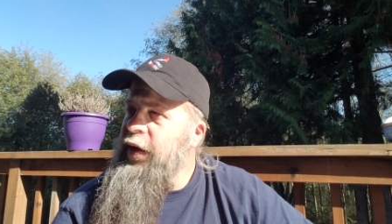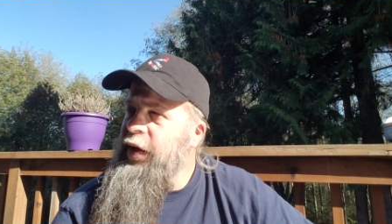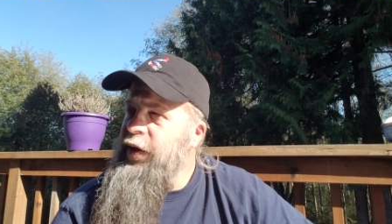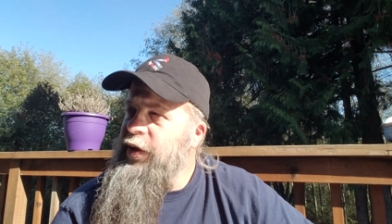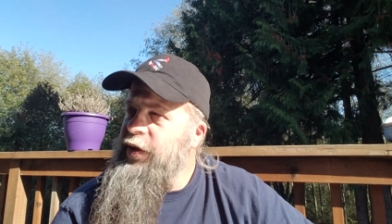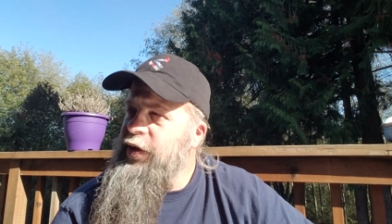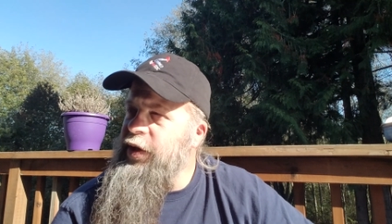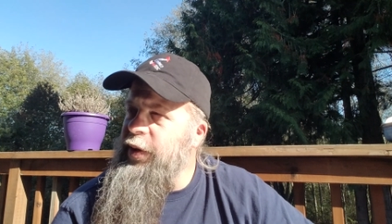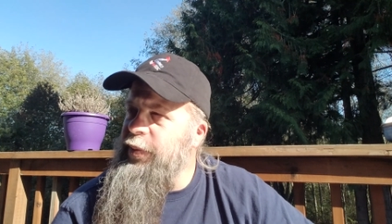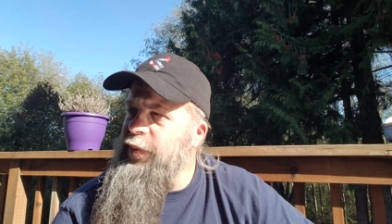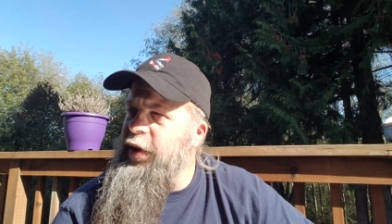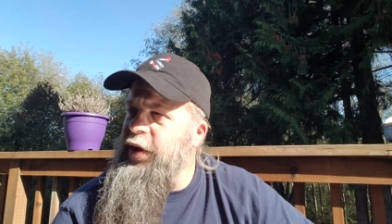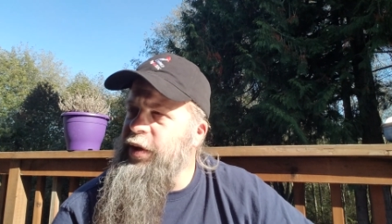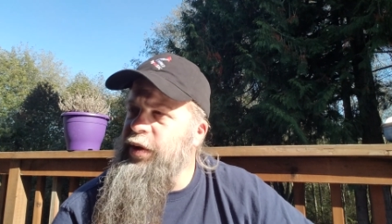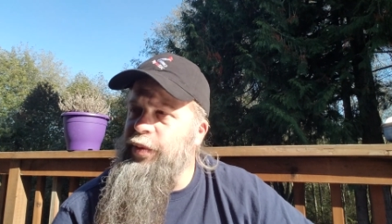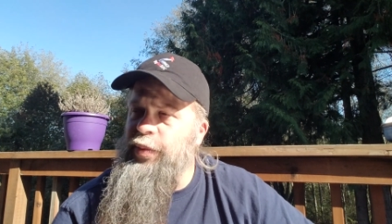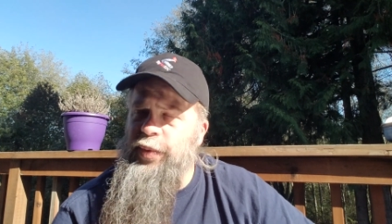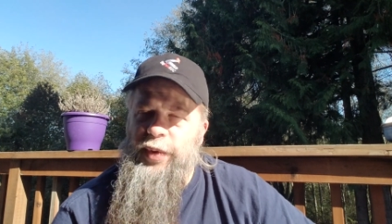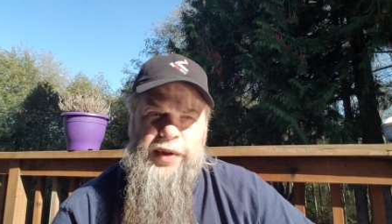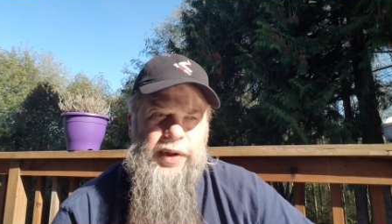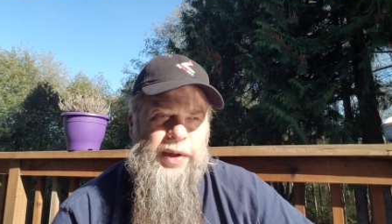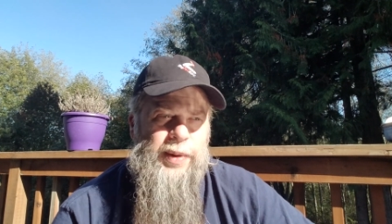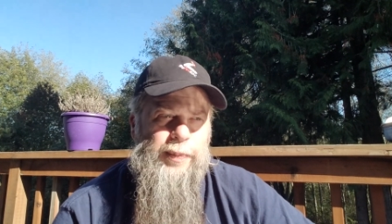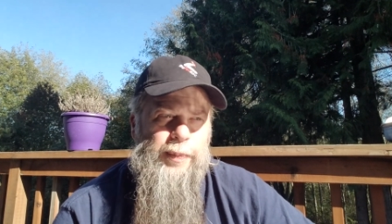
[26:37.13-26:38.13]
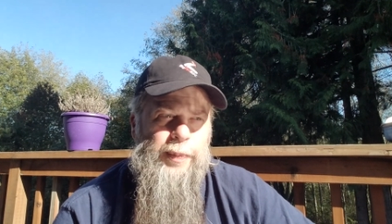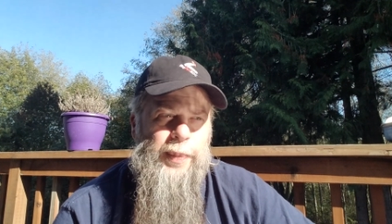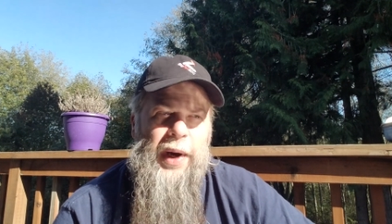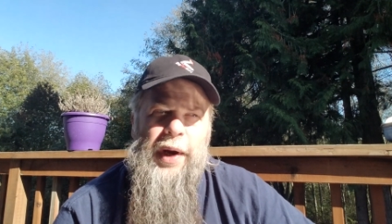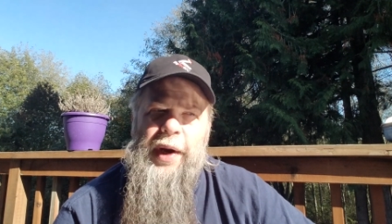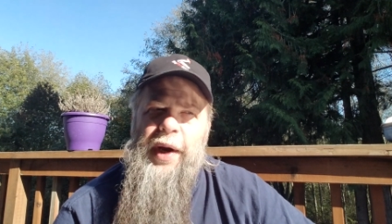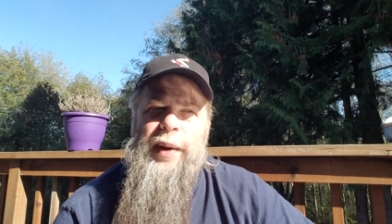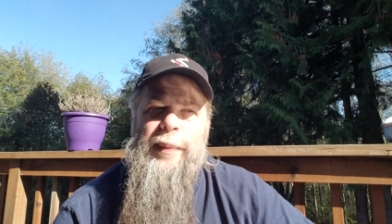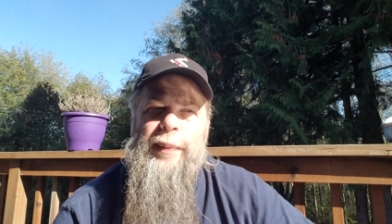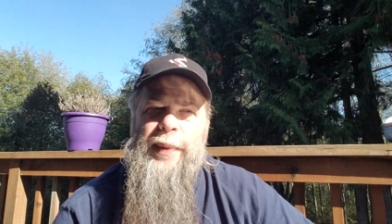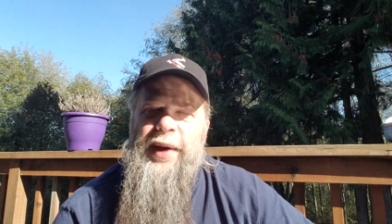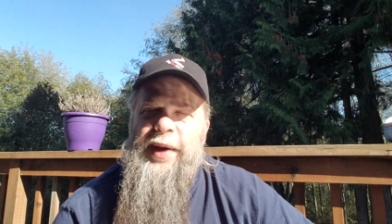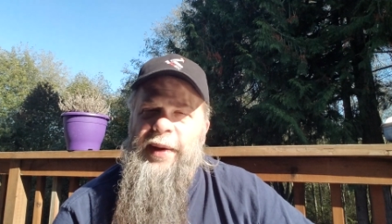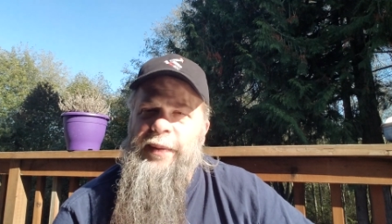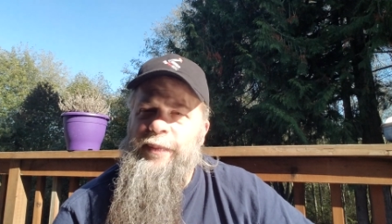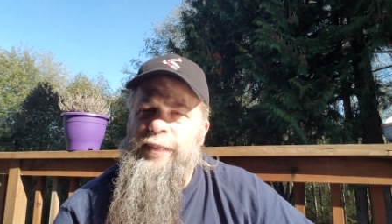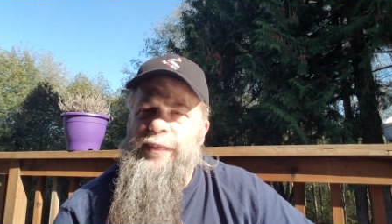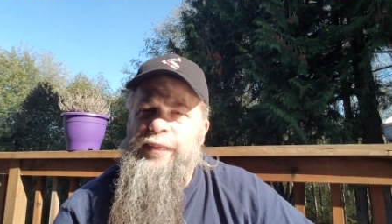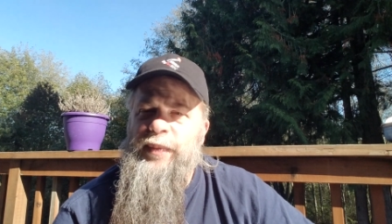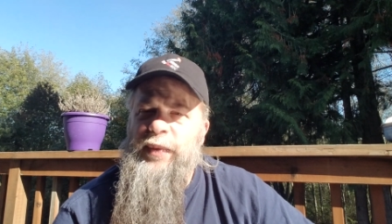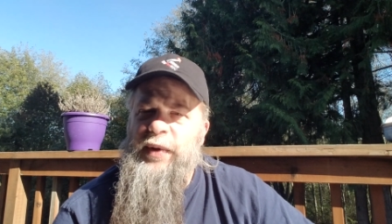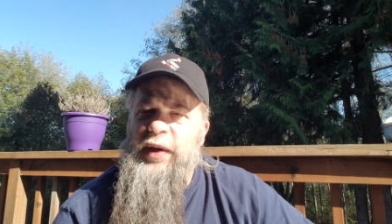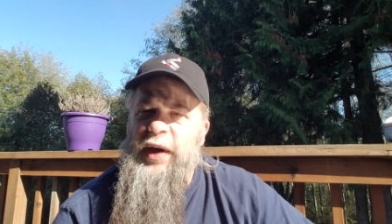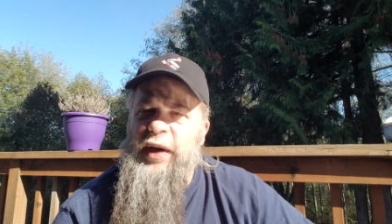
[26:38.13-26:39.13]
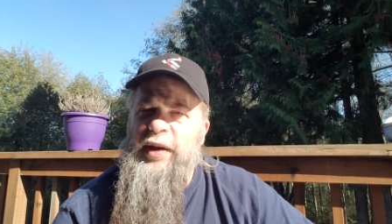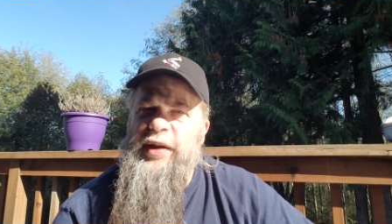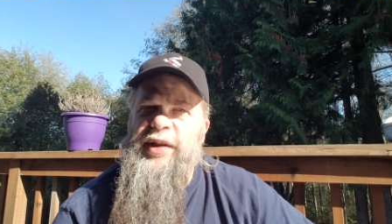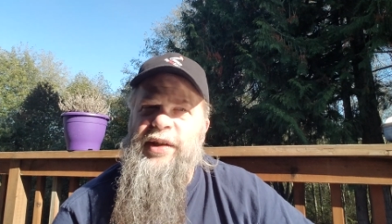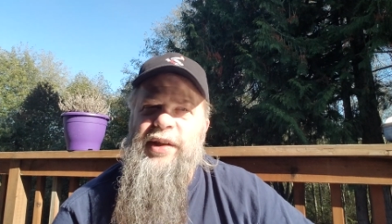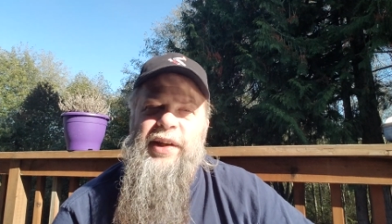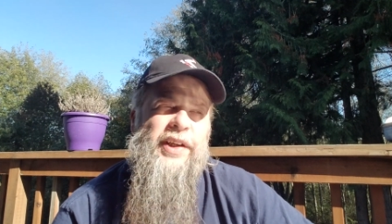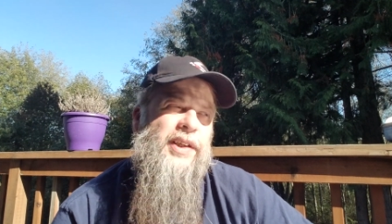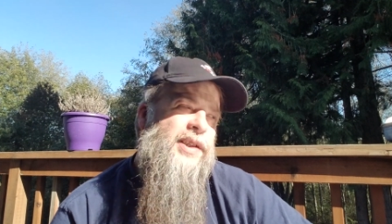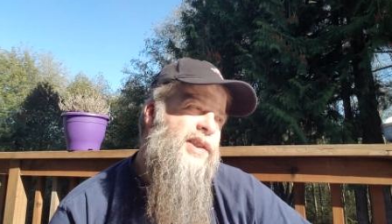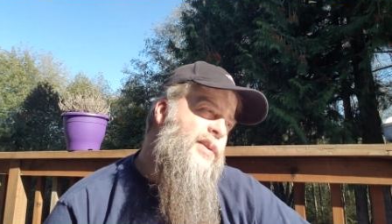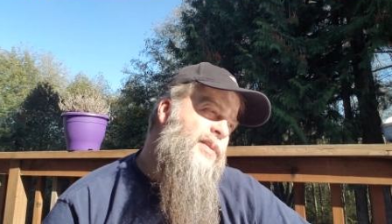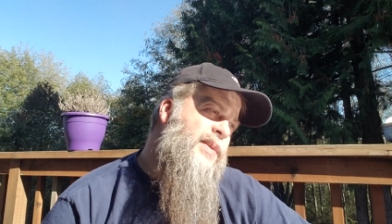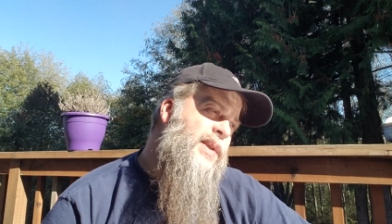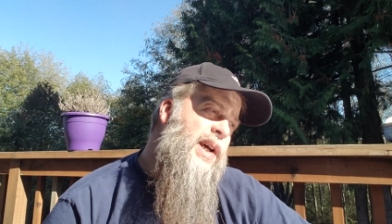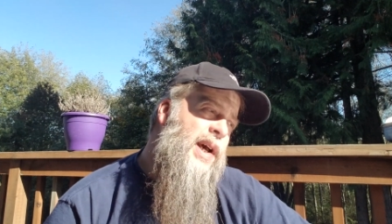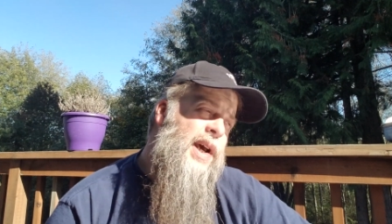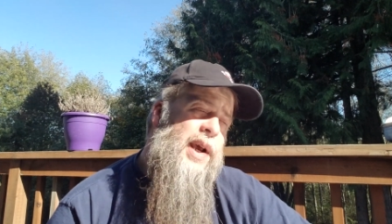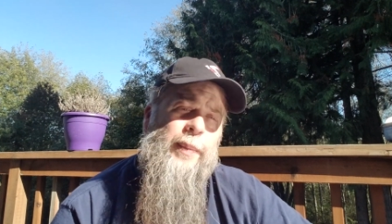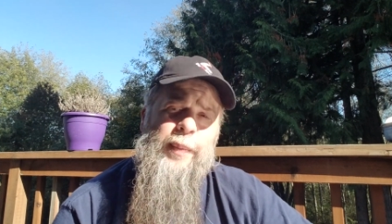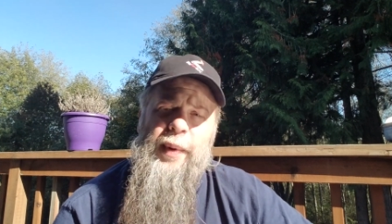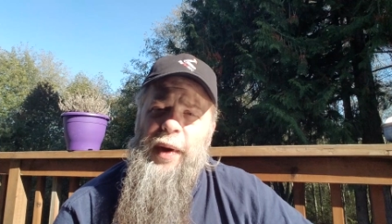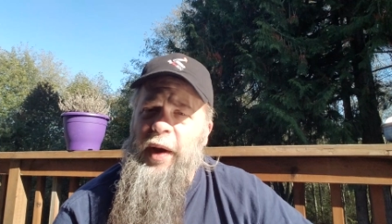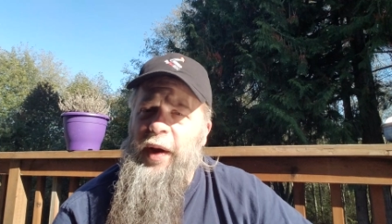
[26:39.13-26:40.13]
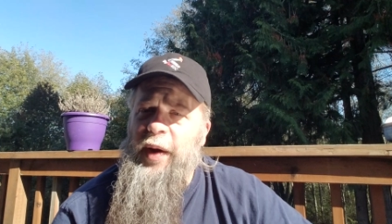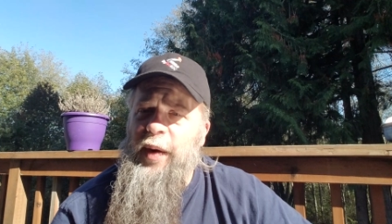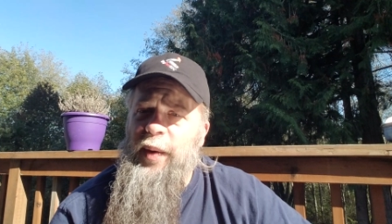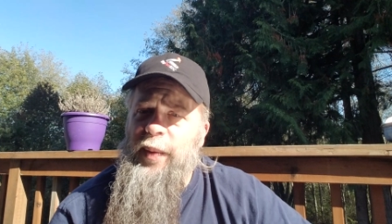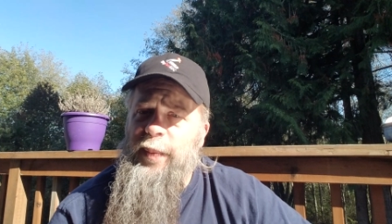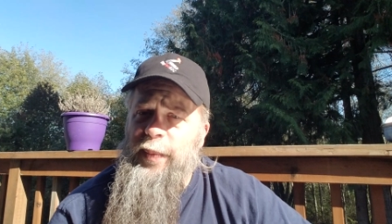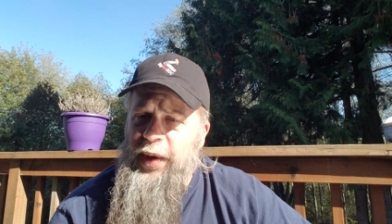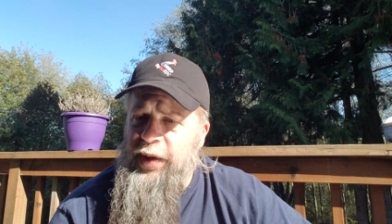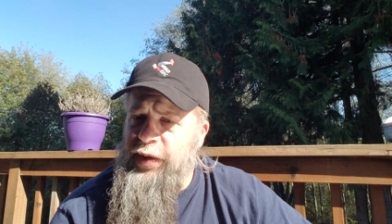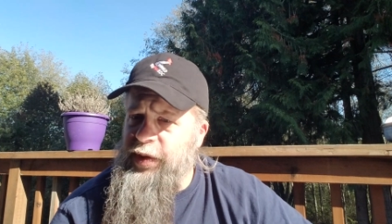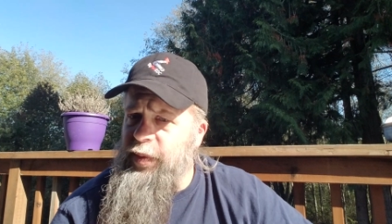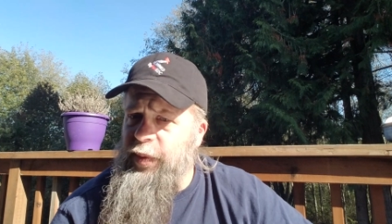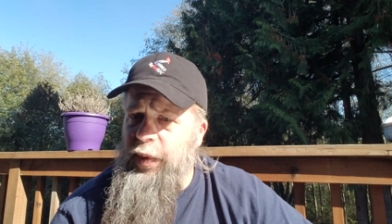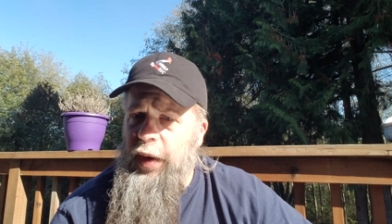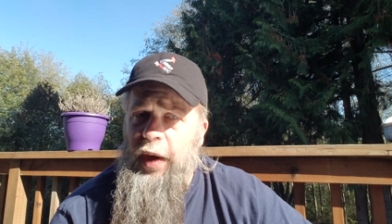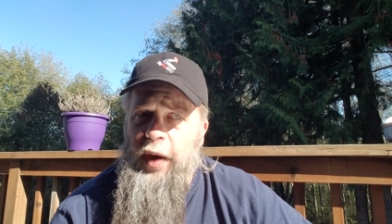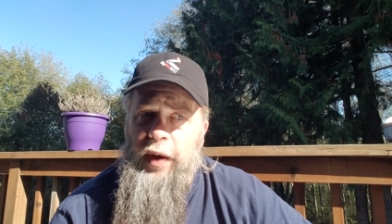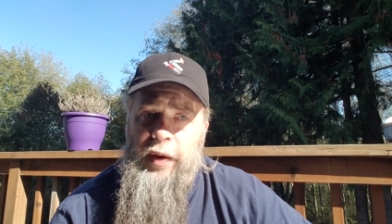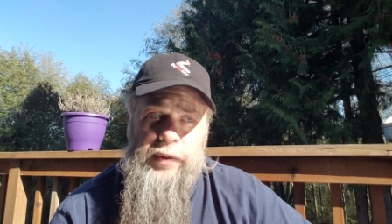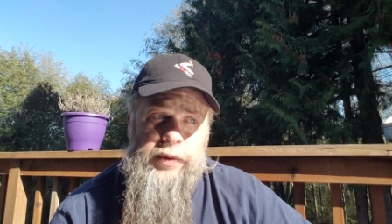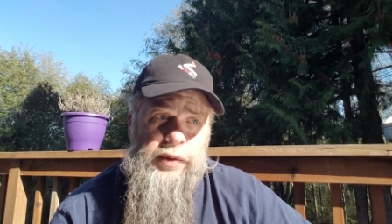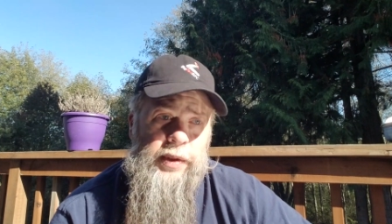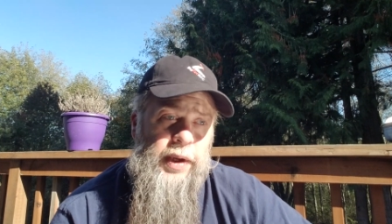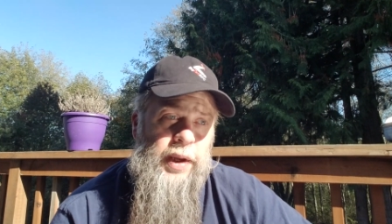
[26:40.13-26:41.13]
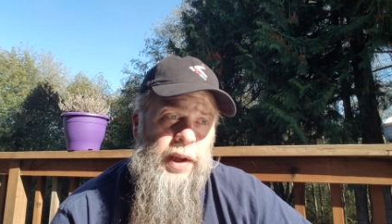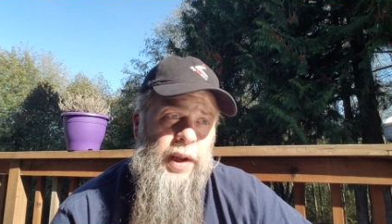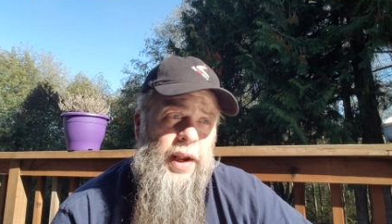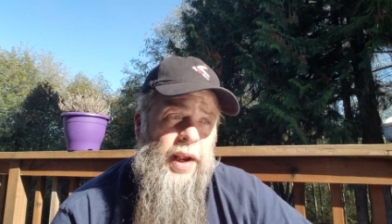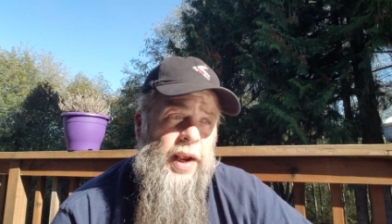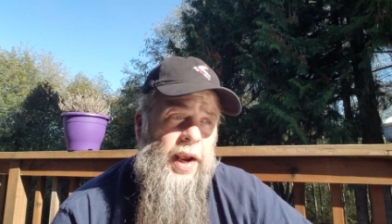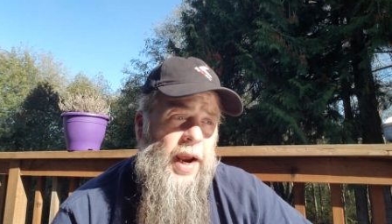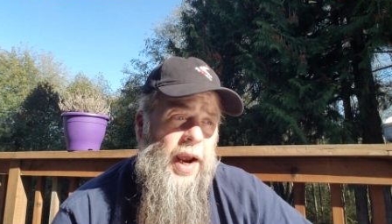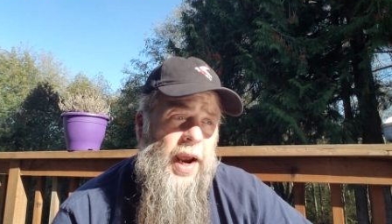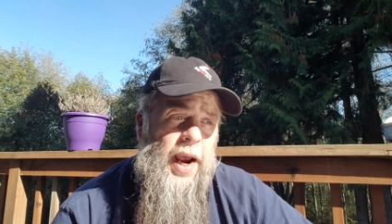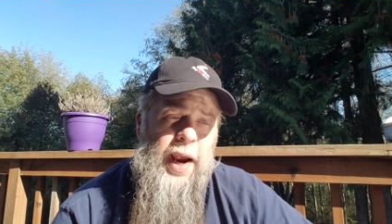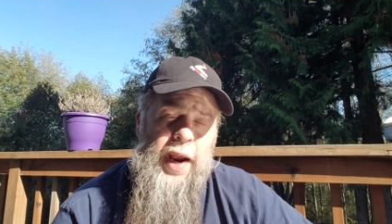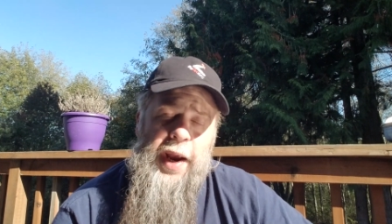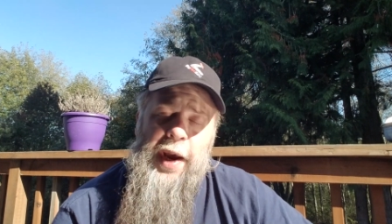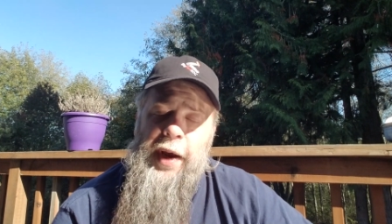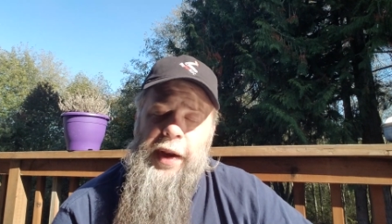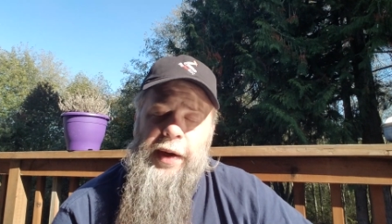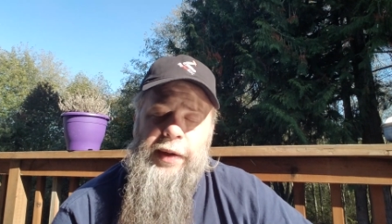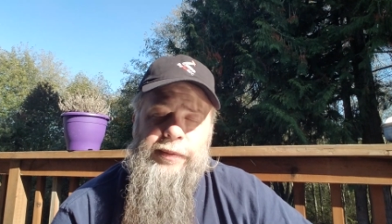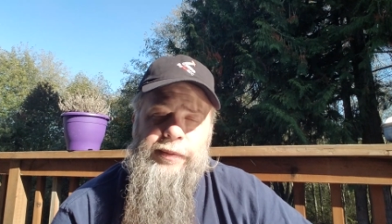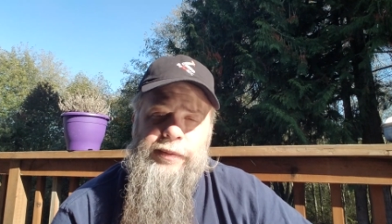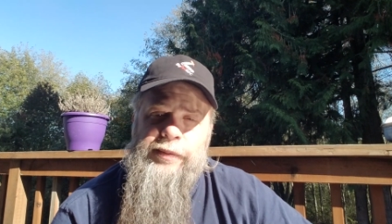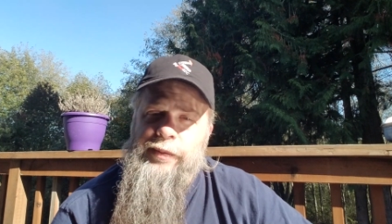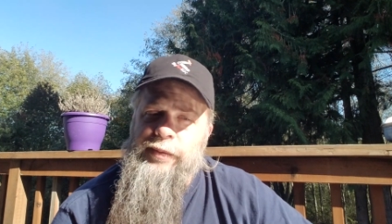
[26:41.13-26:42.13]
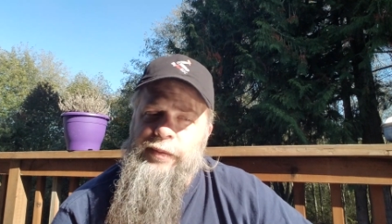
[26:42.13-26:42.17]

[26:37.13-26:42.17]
something's really bugging me and I just need some time, I go mess around and